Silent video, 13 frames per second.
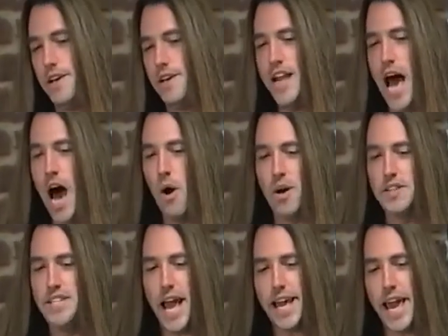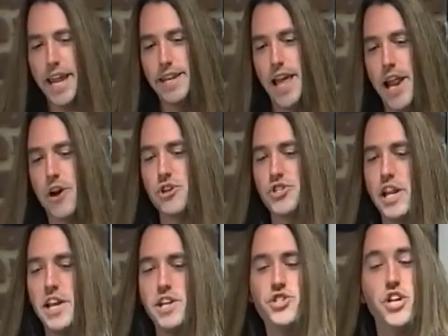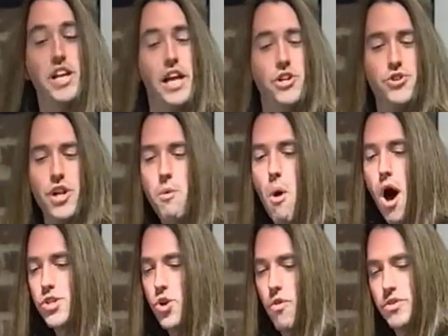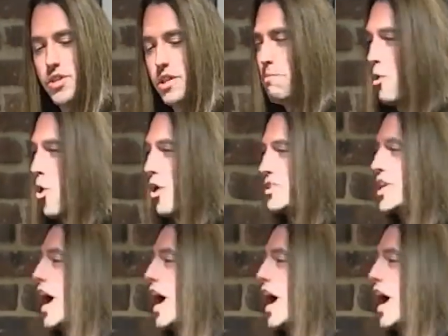Now, a decade later, she, she leisurely walks over to the board,